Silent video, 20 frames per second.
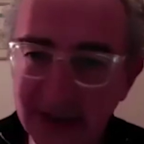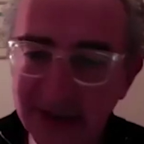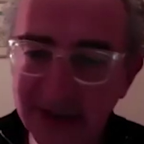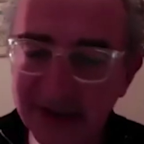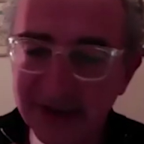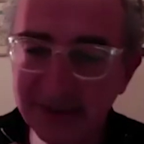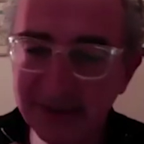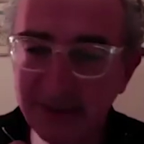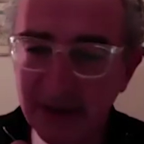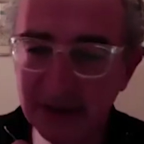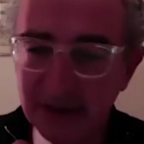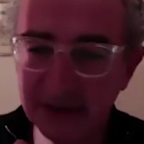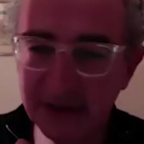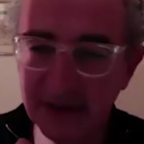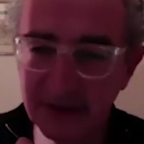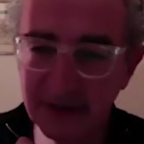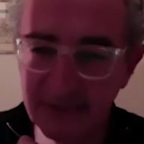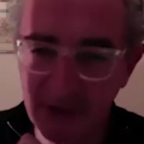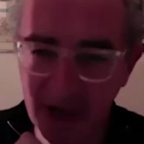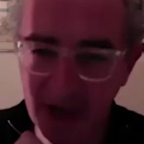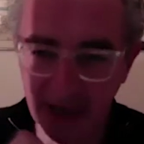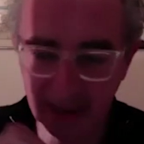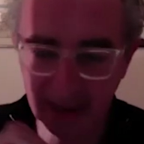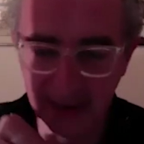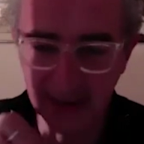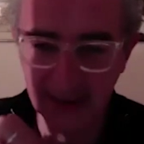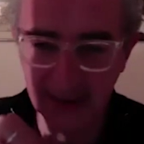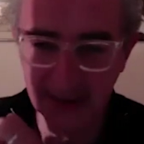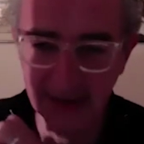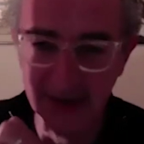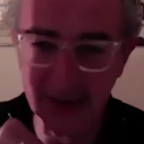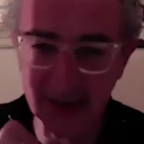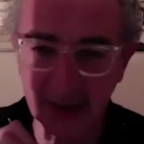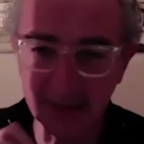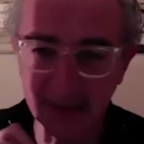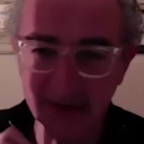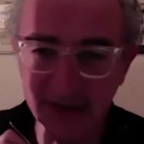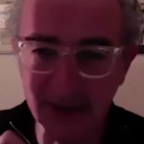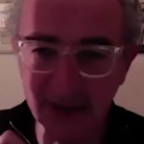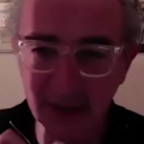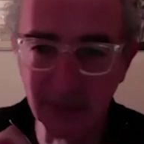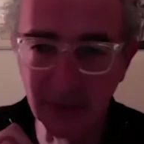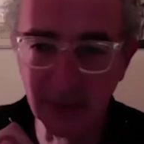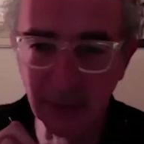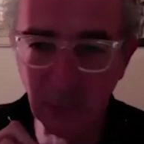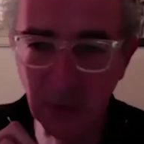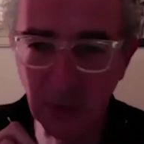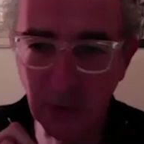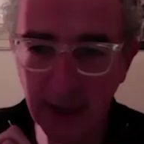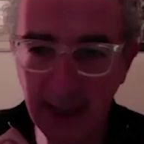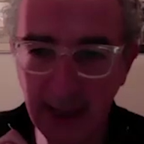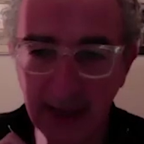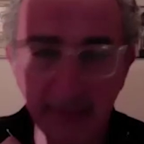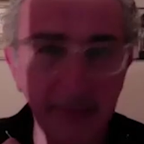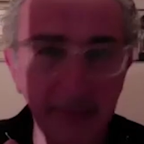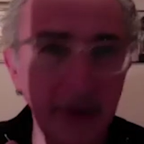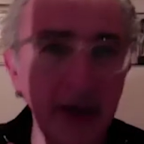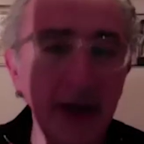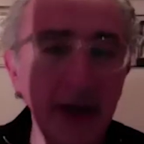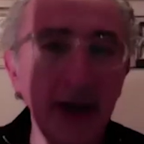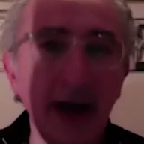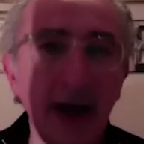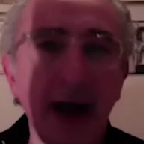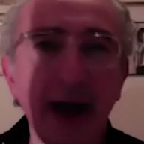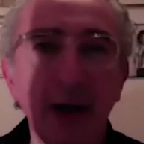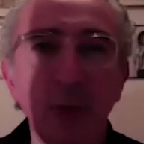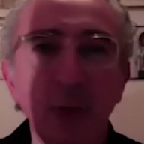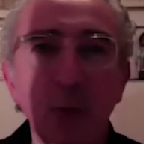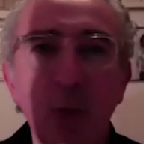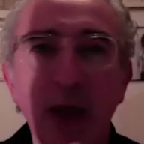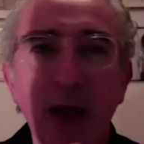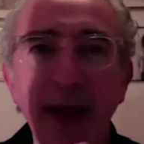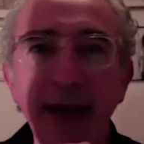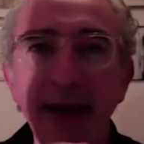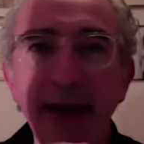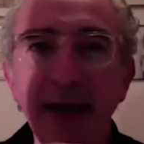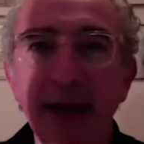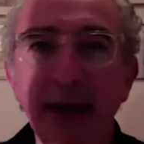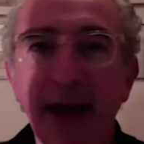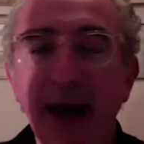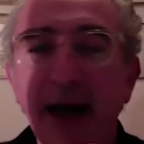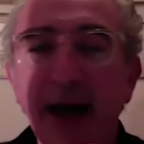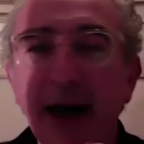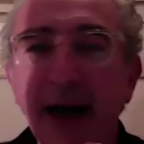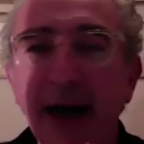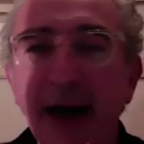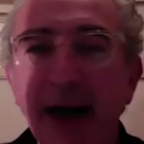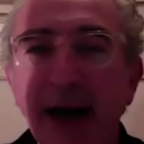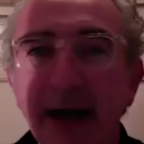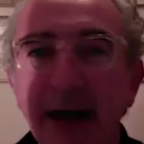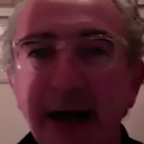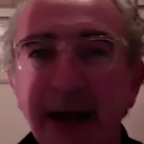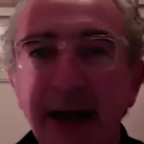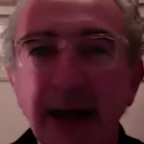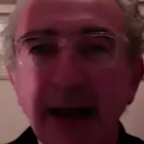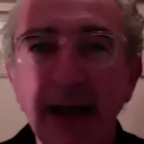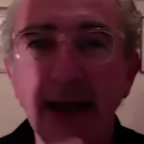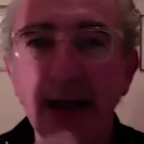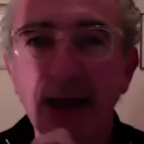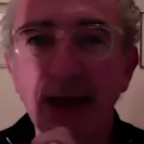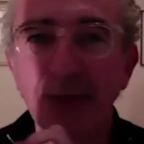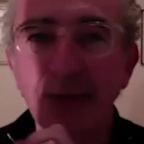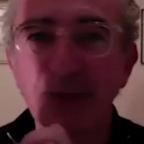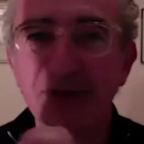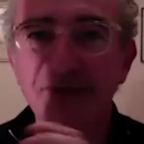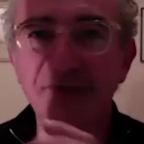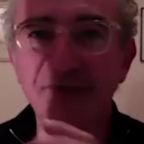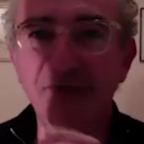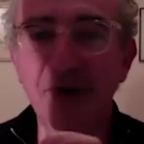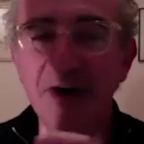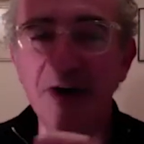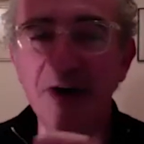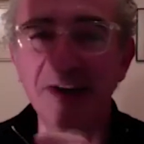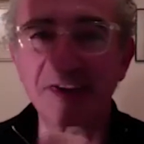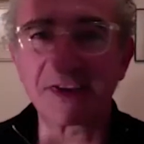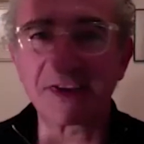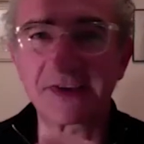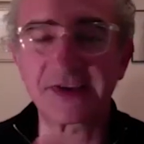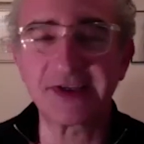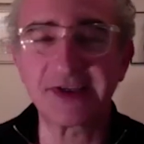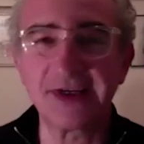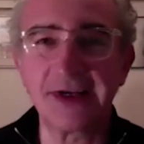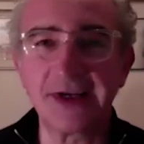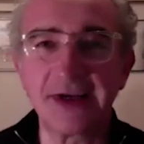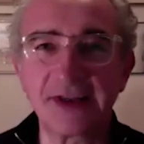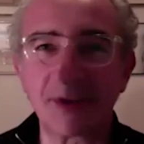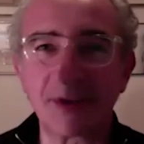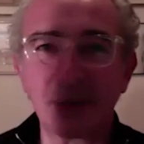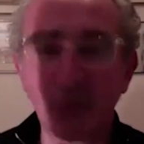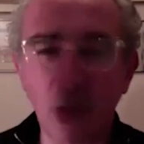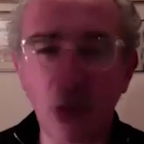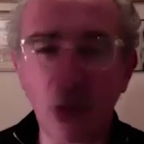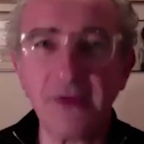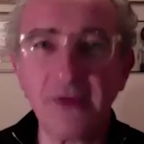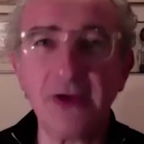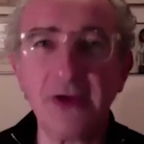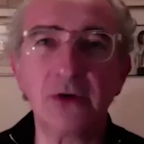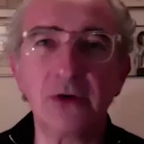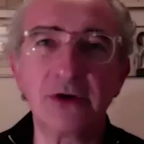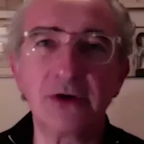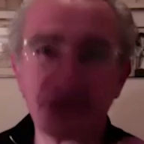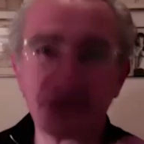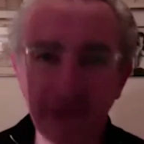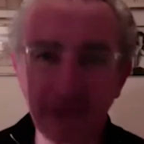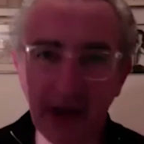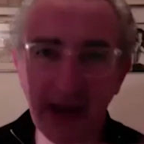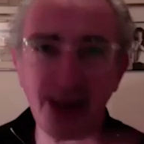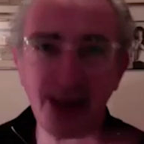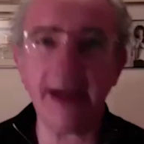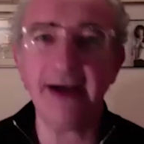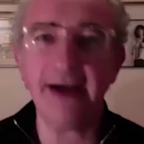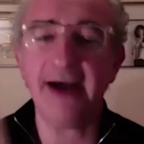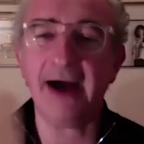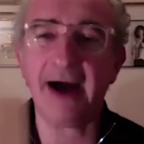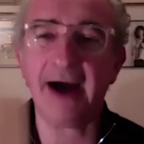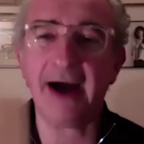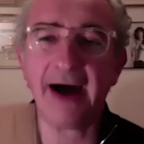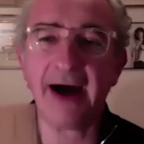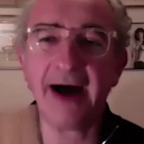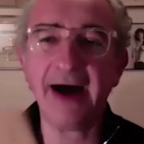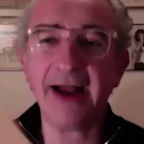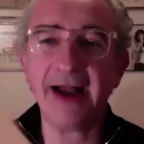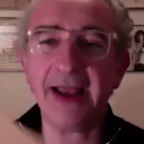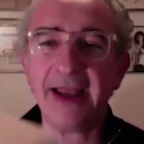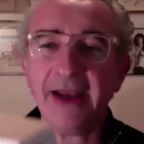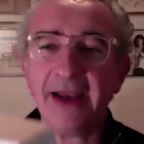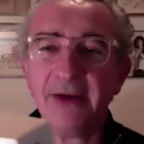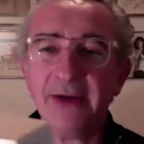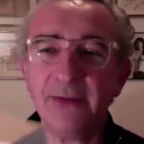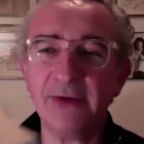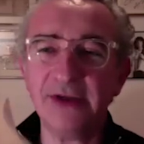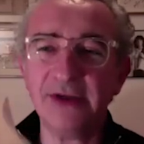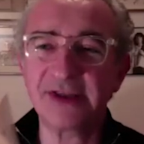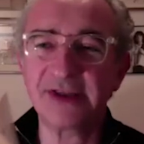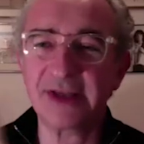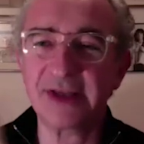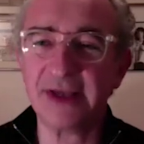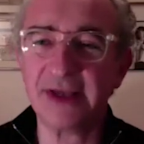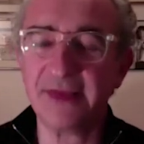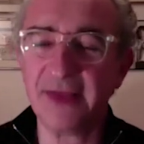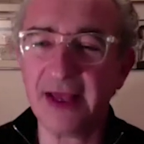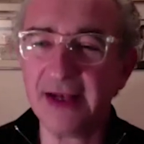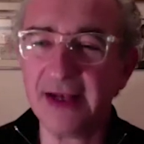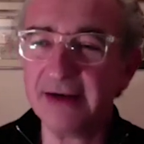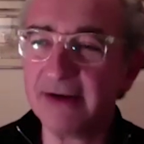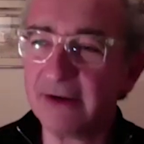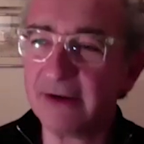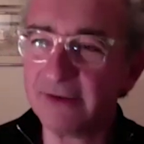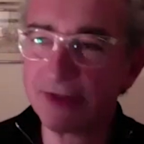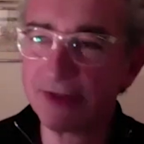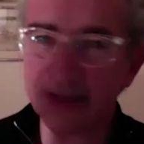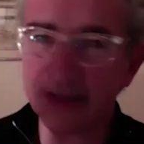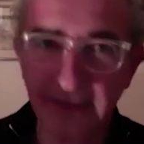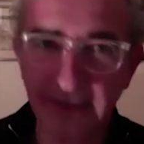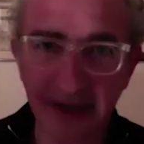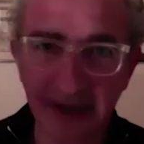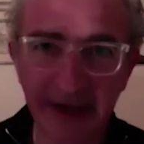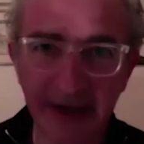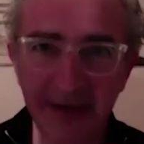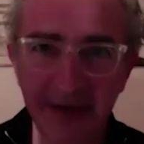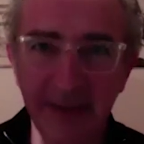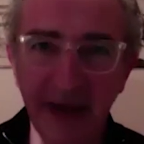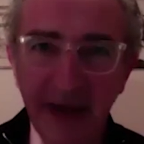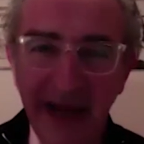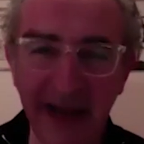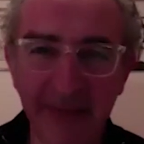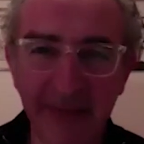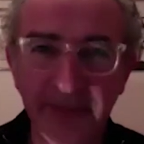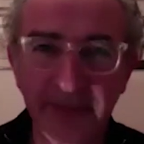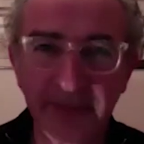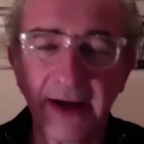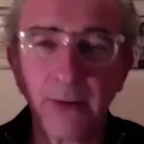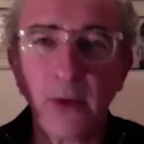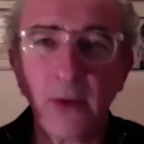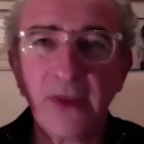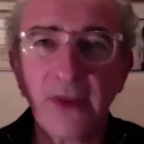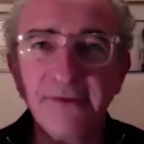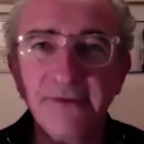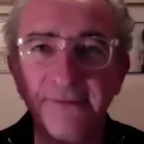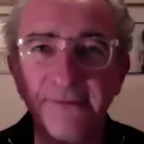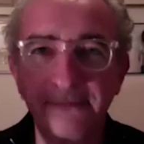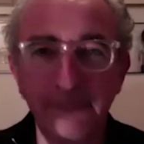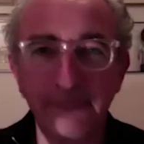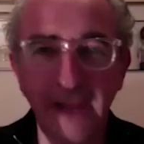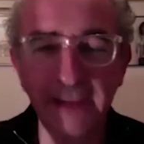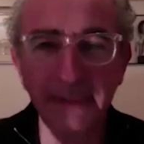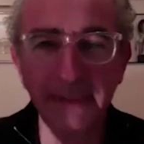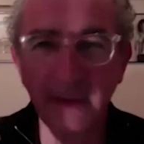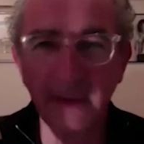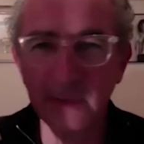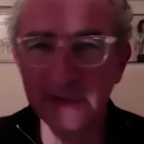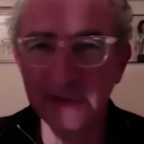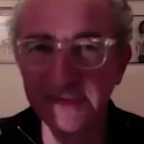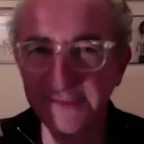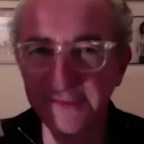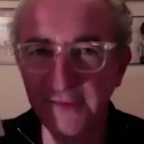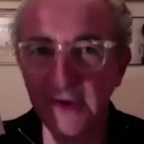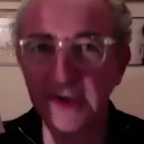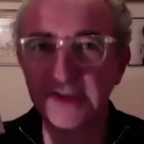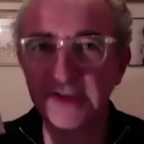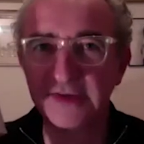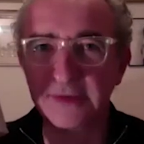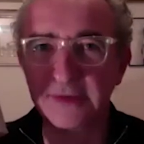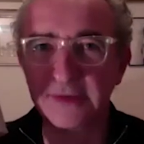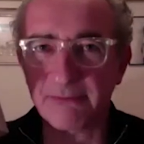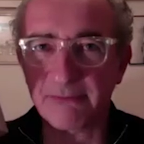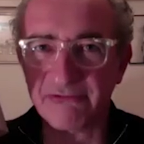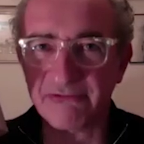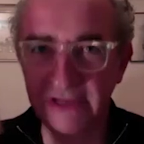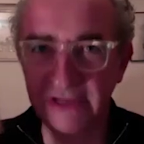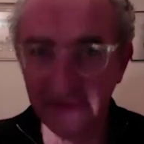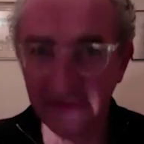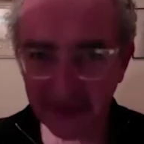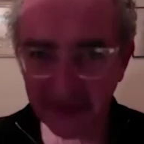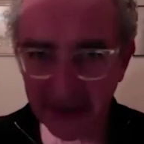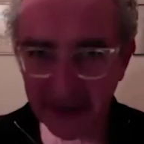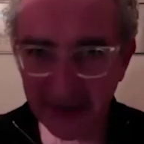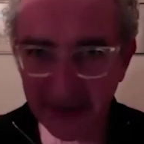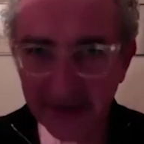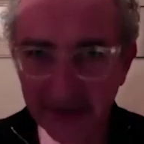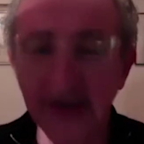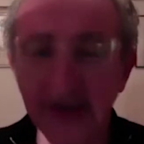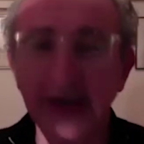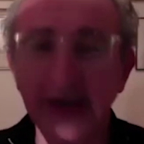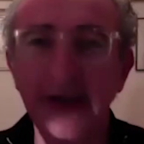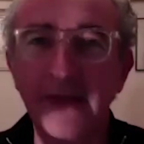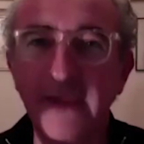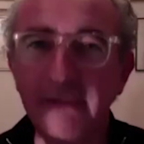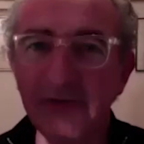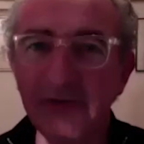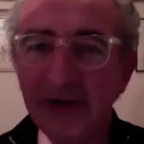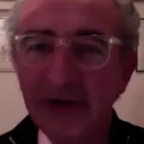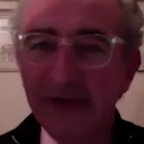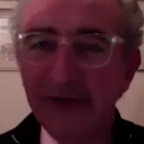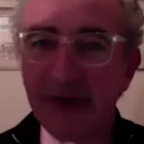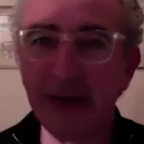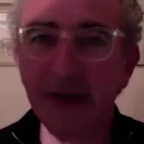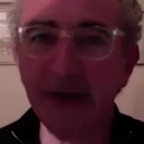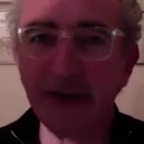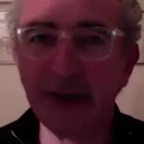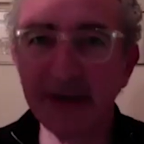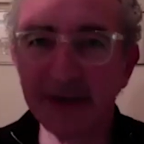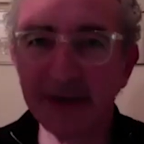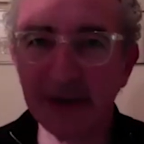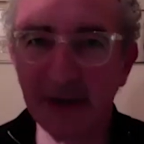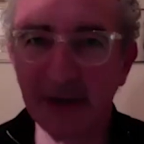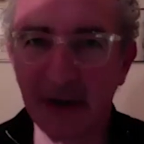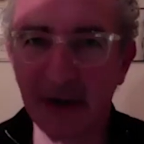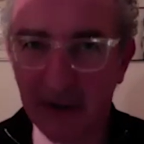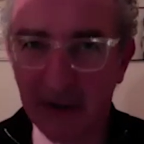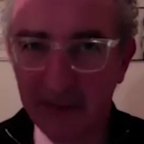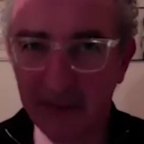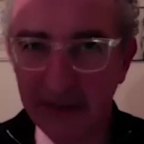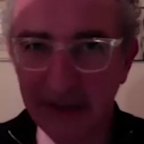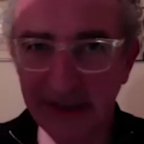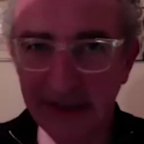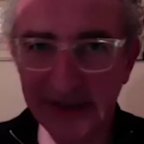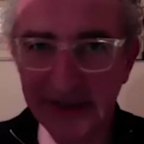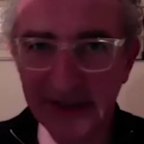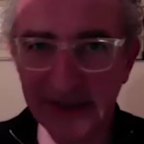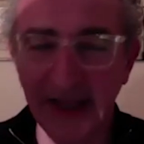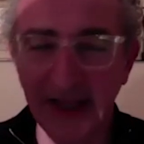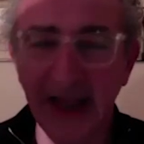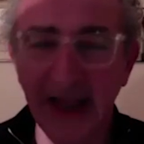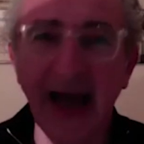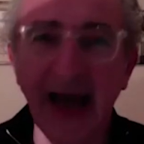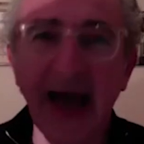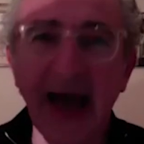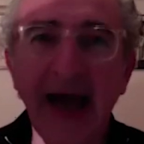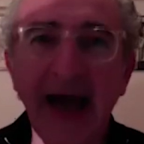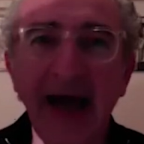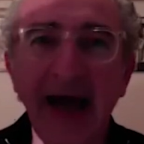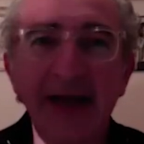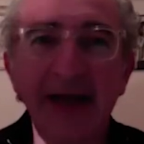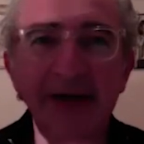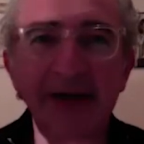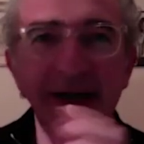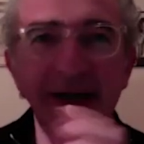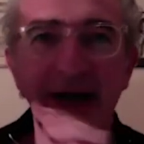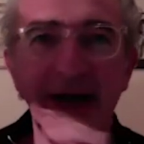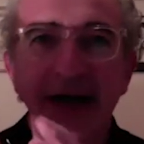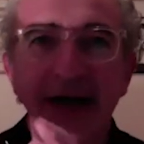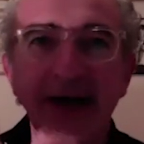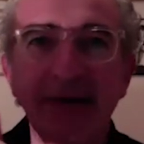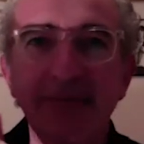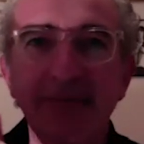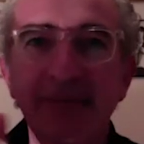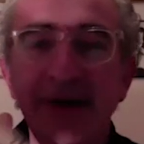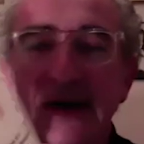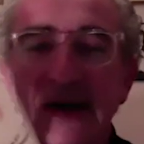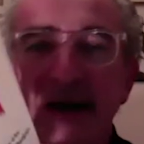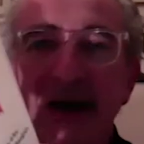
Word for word: is spelt correctly, and Somerset with one M. Uh, when uh, it was first... So it won the award, great. Uh, it was, it then obviously made it into paperback. When the paperback was first printed, they printed ten thousand copies, and um,